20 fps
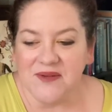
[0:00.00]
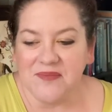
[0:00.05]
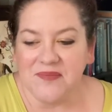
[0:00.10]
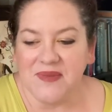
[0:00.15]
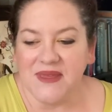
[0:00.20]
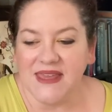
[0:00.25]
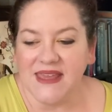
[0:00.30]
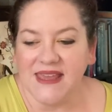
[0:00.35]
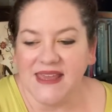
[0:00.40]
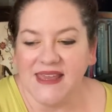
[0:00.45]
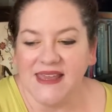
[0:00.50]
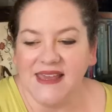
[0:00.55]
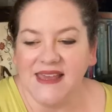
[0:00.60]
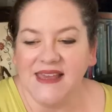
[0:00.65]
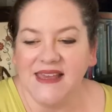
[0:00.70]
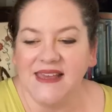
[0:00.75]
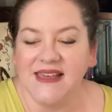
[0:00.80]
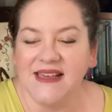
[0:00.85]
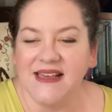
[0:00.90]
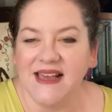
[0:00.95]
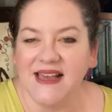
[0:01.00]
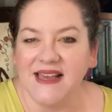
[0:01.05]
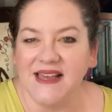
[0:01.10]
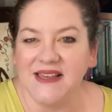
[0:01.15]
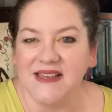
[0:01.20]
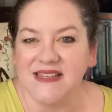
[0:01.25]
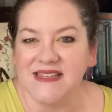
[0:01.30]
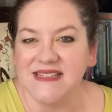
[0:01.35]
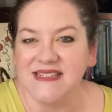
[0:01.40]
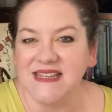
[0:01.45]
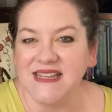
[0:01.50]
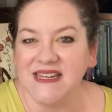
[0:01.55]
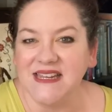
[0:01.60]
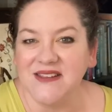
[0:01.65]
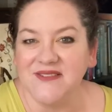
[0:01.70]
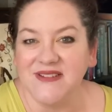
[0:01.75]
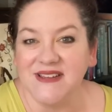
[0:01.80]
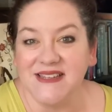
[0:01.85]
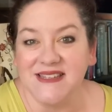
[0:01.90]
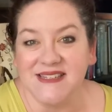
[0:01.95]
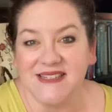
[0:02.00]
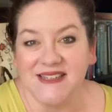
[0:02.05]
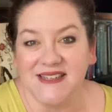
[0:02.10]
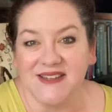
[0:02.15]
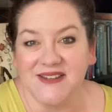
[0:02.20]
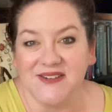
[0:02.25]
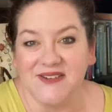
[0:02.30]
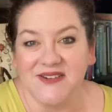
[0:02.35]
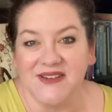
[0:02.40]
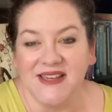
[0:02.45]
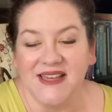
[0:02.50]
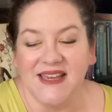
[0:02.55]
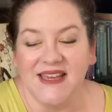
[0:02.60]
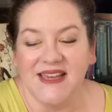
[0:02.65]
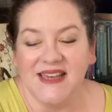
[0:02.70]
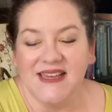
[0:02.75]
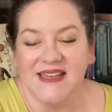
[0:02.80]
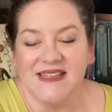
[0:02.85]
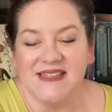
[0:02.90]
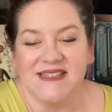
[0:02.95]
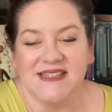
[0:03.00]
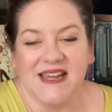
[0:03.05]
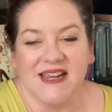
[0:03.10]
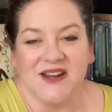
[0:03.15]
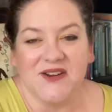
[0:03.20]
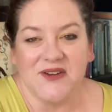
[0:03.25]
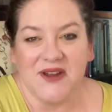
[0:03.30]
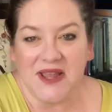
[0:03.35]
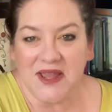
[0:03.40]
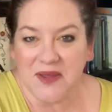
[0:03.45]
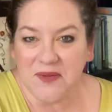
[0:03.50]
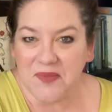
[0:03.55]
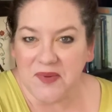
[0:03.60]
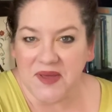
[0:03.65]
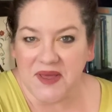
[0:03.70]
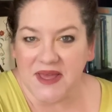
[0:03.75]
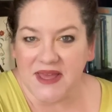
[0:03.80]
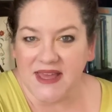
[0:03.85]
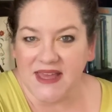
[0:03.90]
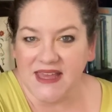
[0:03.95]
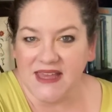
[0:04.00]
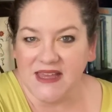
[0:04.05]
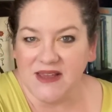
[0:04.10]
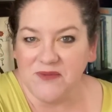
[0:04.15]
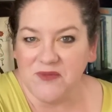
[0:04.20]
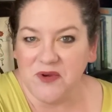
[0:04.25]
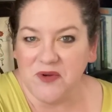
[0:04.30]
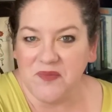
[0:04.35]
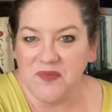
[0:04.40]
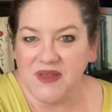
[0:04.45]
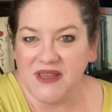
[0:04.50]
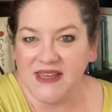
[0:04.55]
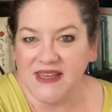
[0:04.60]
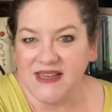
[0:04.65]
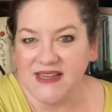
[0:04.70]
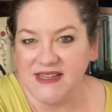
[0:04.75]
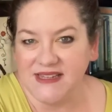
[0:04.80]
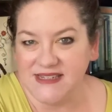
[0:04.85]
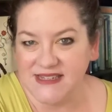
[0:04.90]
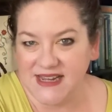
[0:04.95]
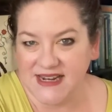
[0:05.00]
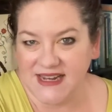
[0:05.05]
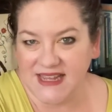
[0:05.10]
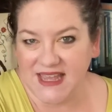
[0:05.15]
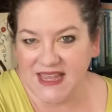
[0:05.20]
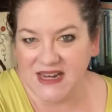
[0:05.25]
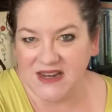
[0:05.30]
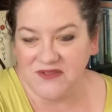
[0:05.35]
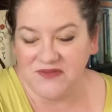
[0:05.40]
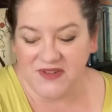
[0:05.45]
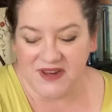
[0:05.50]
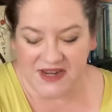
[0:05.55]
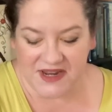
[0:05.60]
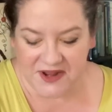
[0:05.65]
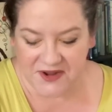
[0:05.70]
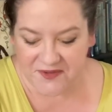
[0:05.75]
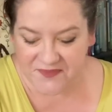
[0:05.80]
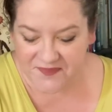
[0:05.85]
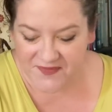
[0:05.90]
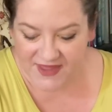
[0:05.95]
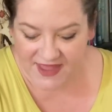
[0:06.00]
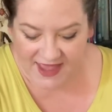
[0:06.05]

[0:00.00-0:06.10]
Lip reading: be continuing to decorate, but it won't be a dedicated video.